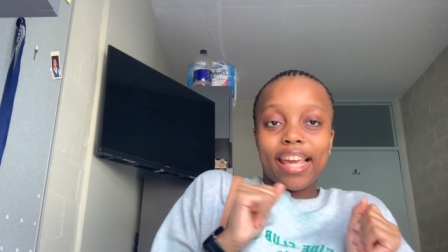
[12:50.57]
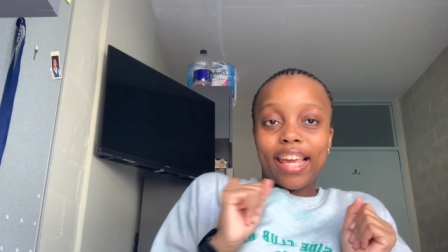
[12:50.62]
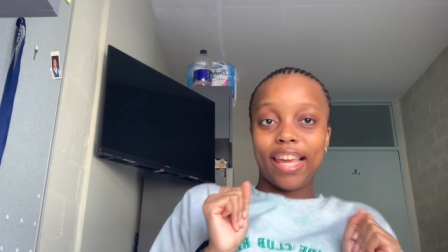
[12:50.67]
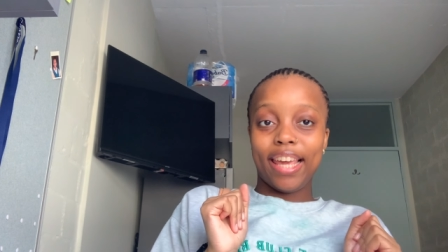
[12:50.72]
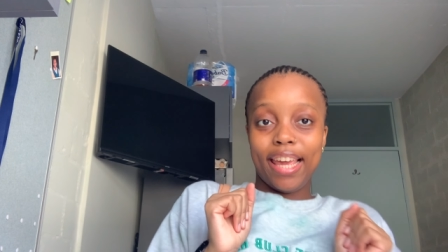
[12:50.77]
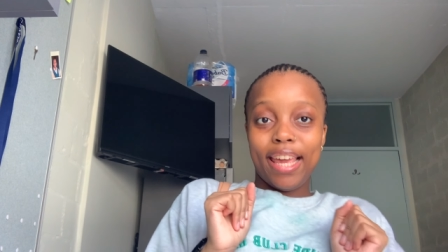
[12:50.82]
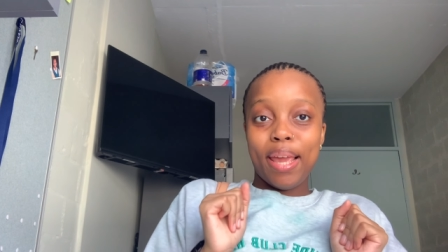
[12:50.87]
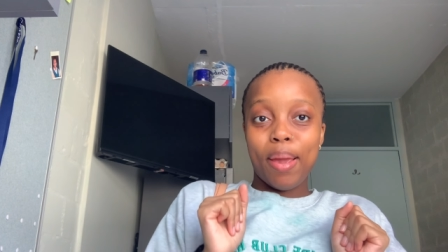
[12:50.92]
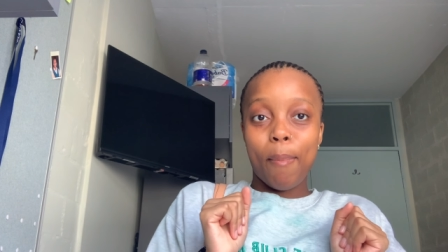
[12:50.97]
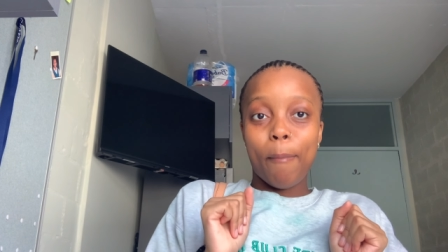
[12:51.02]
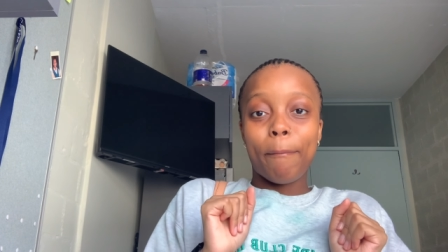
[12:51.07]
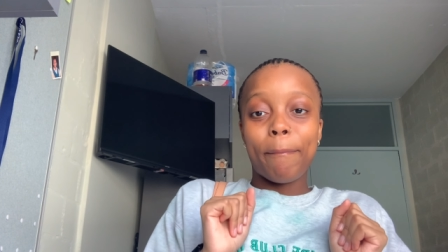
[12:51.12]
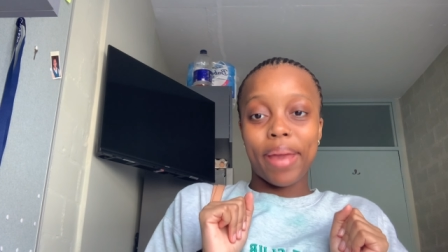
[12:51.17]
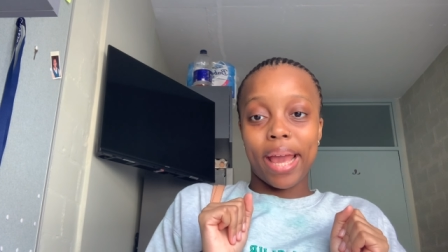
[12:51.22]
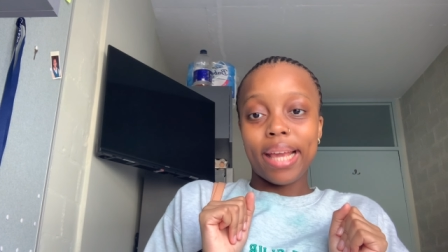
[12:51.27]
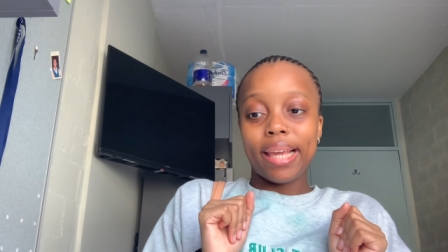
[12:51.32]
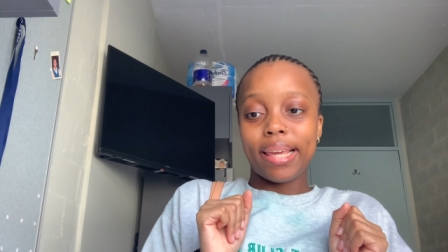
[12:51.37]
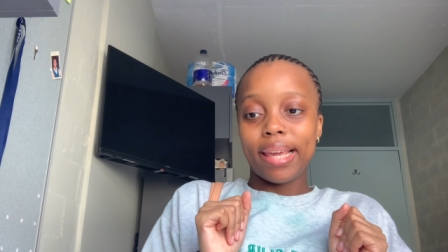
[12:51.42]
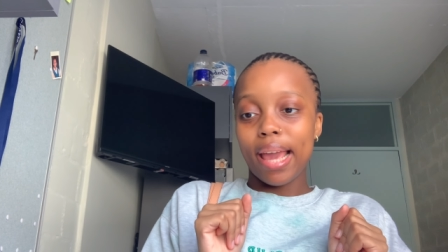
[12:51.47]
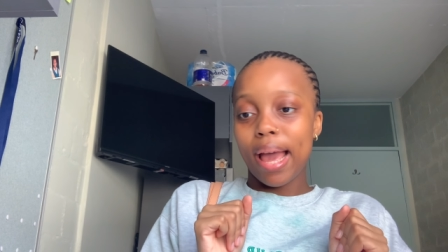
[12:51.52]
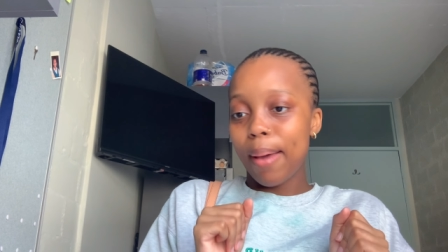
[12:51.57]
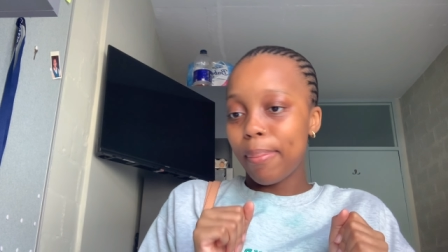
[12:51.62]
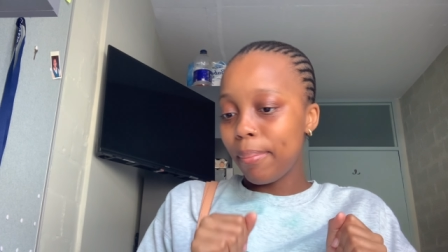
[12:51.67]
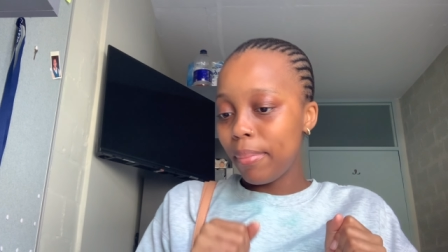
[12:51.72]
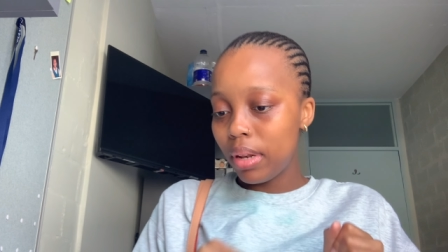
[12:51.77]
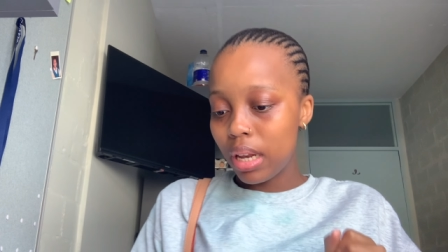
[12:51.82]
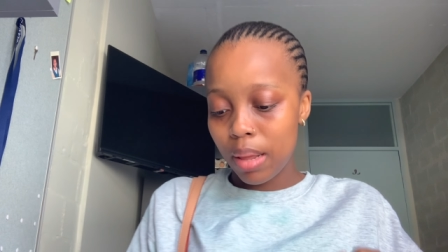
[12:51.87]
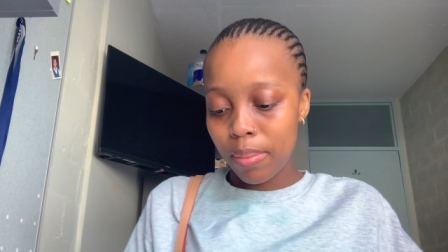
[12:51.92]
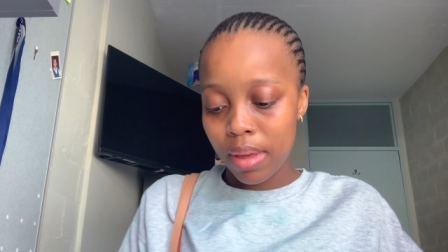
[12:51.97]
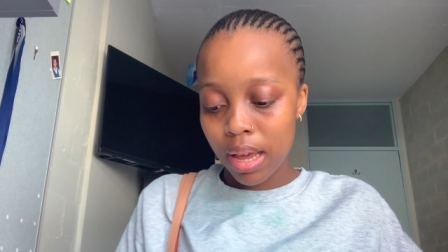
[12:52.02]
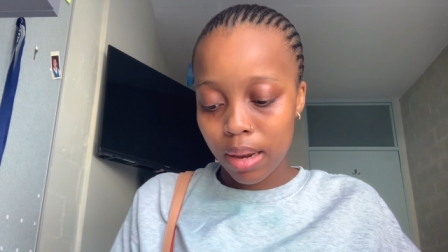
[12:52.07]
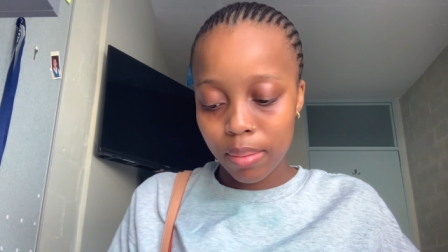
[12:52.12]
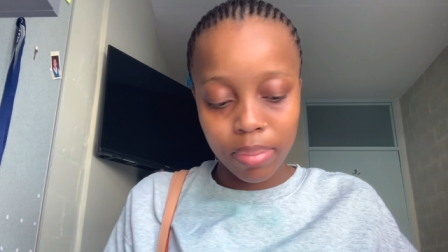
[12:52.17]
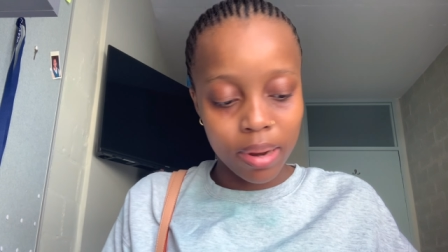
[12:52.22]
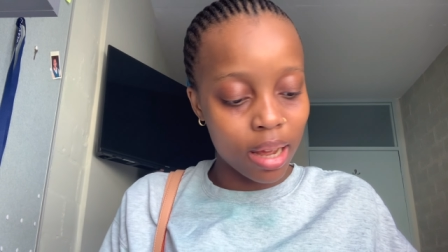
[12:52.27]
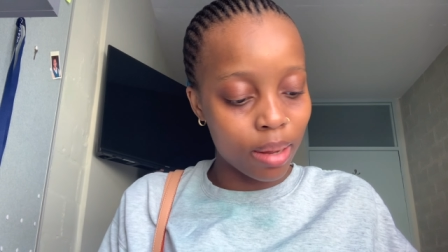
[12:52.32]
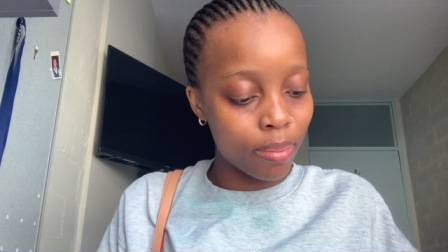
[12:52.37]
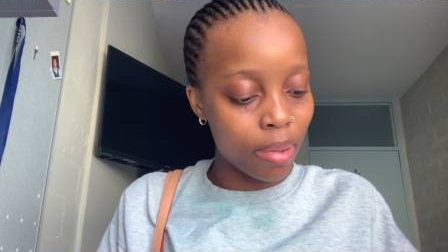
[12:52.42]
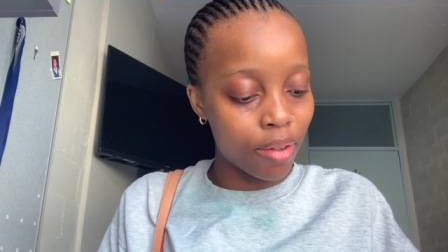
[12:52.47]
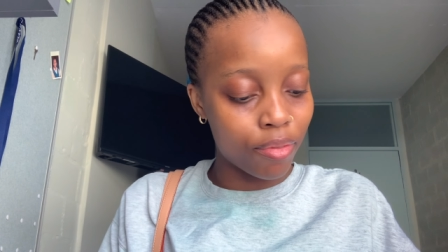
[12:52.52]
E Beckyam. Let me
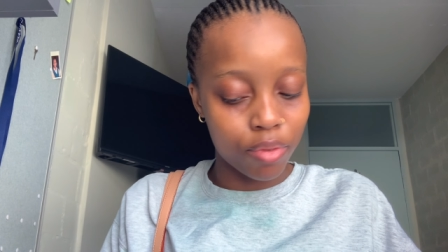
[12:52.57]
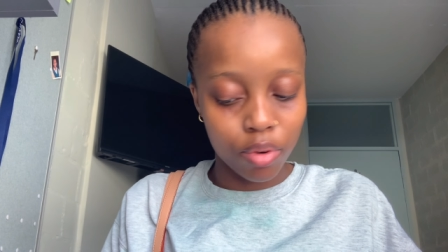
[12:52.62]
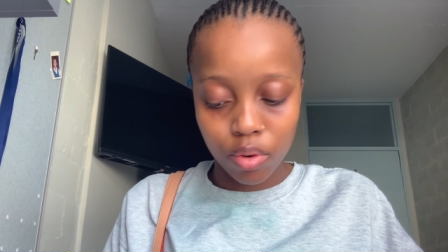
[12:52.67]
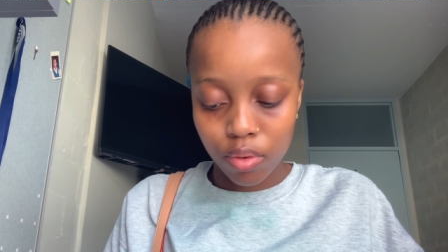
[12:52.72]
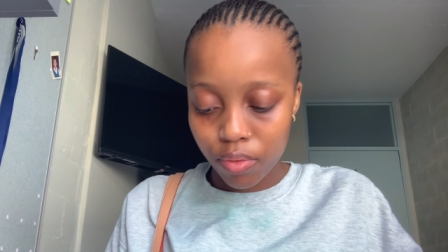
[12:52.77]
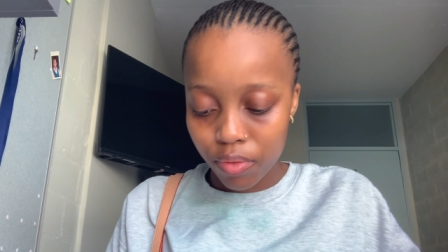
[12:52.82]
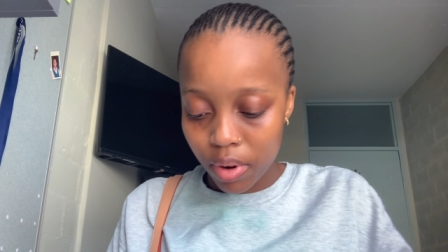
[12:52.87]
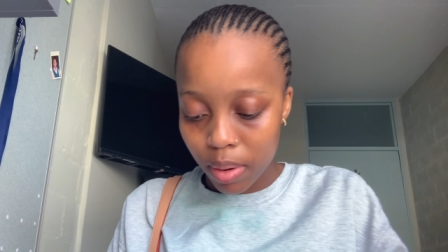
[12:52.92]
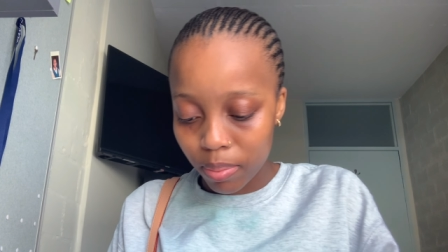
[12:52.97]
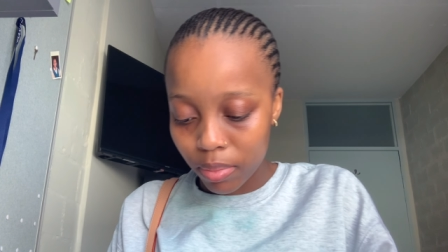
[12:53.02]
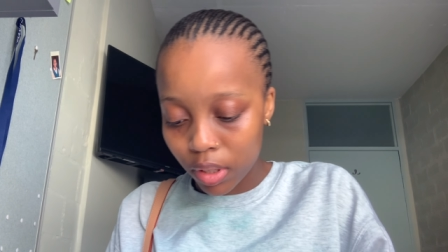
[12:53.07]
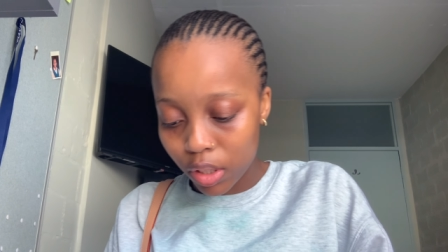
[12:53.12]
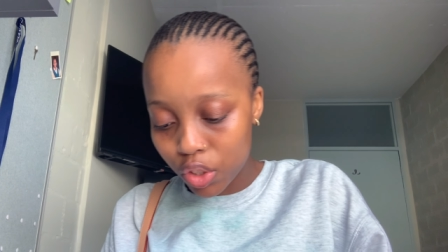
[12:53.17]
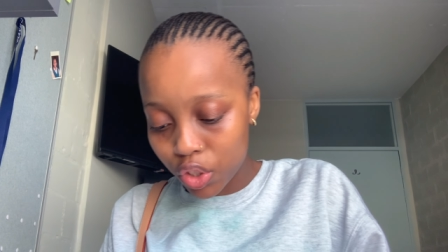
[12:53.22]
unplug my phone from the